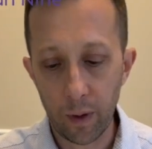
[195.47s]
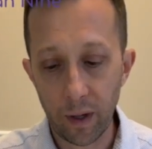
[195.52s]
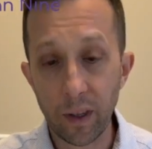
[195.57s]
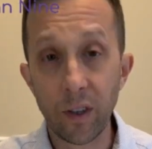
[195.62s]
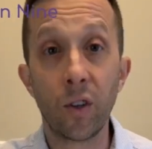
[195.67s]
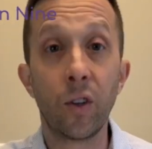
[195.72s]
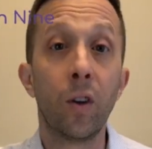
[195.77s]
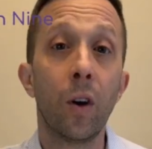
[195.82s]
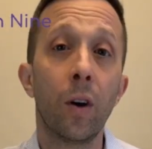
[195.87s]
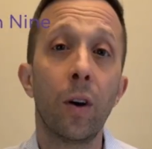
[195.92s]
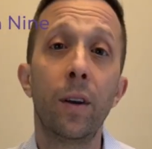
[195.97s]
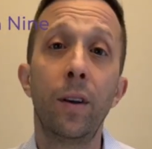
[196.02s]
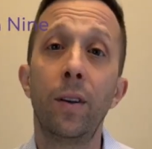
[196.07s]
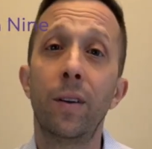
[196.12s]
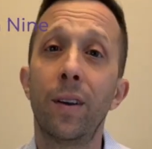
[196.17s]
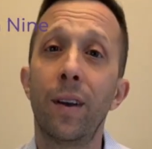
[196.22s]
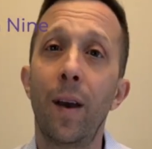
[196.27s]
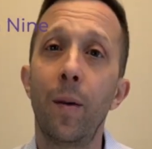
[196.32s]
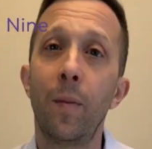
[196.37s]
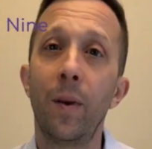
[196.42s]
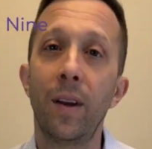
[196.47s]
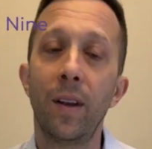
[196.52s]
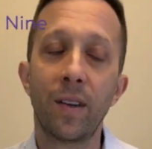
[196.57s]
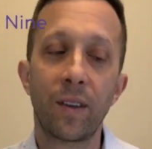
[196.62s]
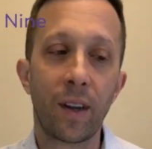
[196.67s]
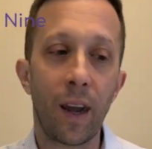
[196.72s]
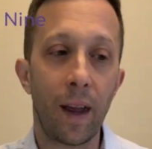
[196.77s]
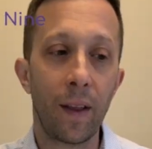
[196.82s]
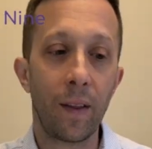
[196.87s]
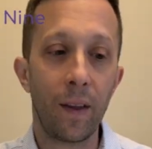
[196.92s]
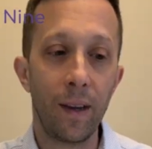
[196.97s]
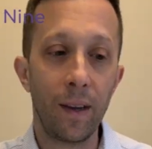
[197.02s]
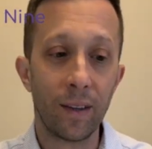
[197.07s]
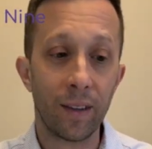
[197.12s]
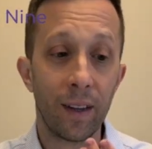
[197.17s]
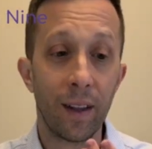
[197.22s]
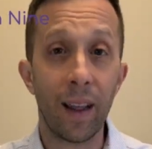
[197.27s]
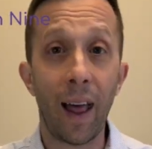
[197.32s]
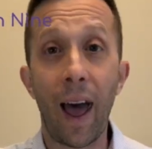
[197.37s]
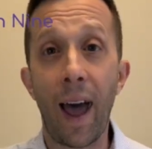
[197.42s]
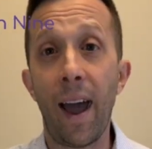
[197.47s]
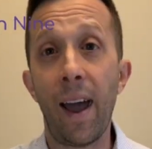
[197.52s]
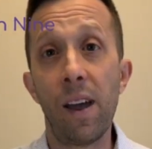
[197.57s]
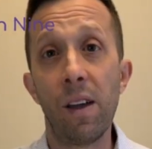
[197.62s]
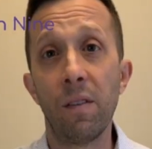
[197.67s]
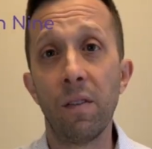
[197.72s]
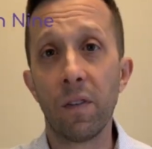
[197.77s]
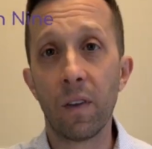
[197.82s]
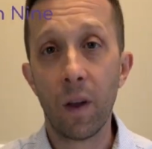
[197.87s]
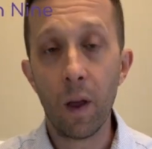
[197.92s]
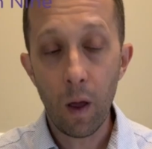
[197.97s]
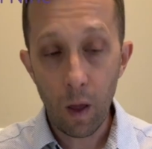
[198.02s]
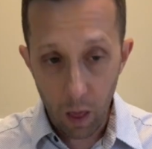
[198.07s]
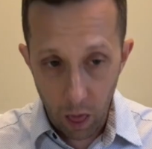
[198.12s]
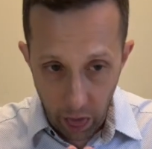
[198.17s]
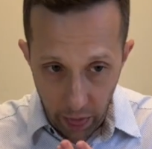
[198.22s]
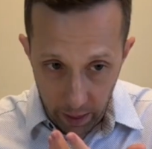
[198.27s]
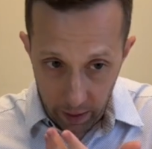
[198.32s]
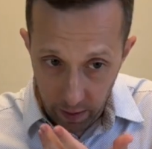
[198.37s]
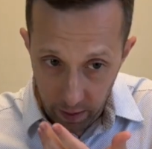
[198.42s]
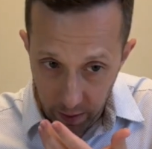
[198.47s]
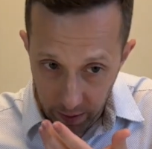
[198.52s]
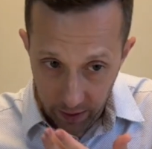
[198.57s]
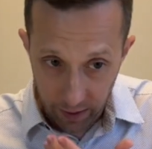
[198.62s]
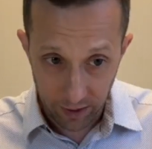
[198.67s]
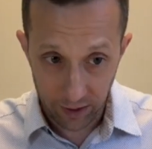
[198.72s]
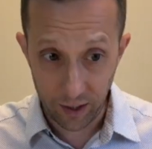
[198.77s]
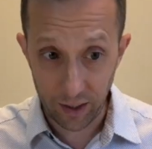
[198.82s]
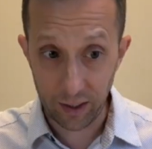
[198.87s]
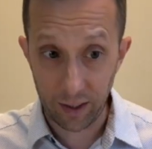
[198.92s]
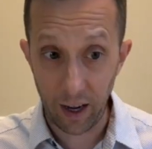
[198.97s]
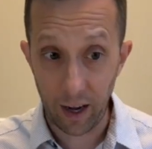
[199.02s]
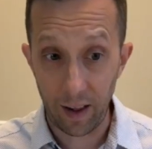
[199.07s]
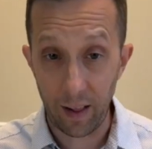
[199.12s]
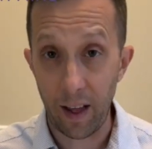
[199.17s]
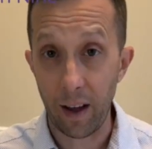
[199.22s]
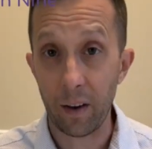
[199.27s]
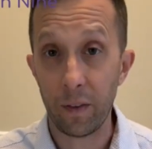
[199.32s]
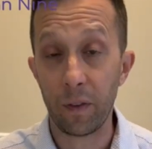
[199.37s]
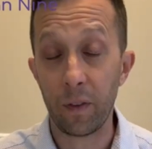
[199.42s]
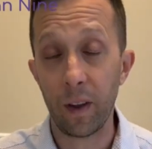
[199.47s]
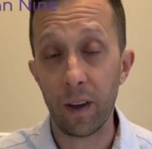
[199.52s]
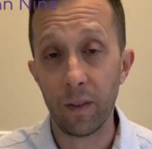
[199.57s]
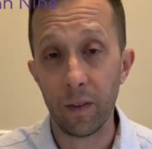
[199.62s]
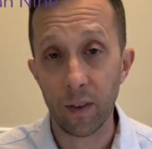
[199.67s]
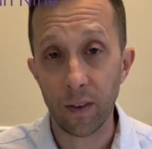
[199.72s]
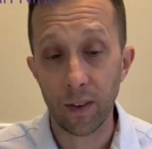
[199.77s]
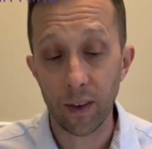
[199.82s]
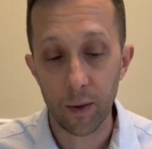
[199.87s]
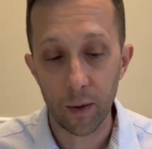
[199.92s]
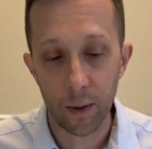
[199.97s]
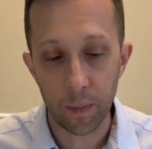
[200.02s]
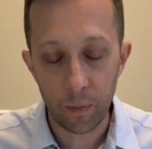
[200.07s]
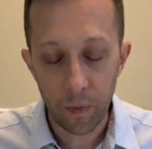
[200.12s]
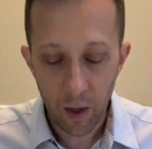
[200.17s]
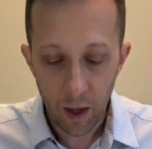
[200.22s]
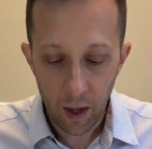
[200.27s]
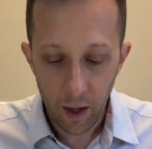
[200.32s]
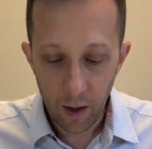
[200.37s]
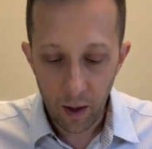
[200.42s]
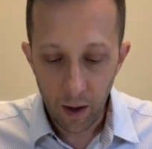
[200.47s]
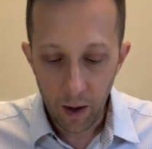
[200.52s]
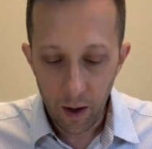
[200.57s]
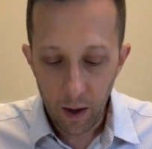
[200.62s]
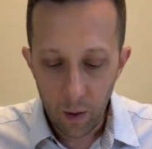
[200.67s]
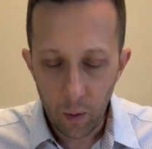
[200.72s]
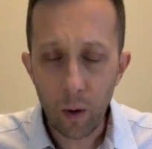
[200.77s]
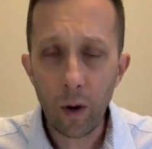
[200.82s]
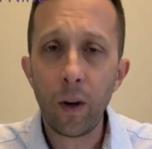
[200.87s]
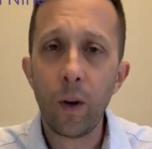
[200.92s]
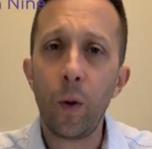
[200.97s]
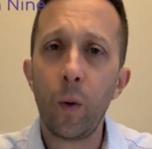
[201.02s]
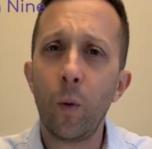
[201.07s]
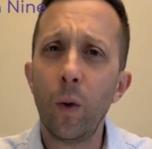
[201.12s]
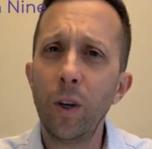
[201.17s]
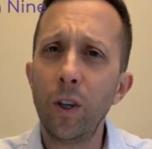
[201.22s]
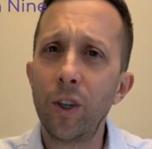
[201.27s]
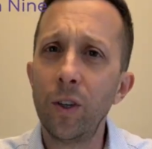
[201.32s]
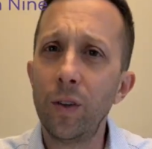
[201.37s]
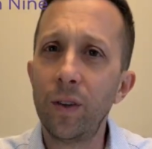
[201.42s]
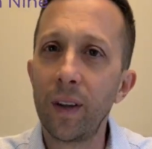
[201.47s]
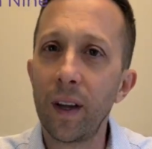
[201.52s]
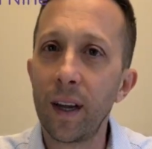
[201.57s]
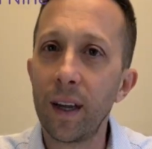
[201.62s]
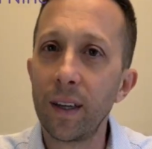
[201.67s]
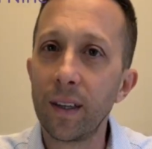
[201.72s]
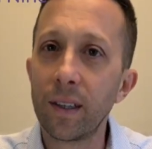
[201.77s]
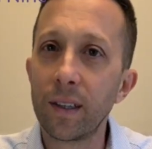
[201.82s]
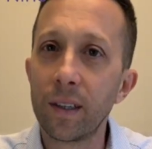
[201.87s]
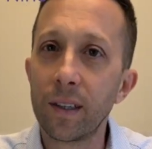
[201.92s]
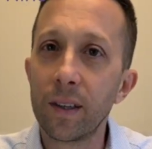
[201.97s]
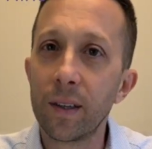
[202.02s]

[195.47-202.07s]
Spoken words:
It's good. I mean, it's live. It's just got a lot of flavor to it. What did you taste?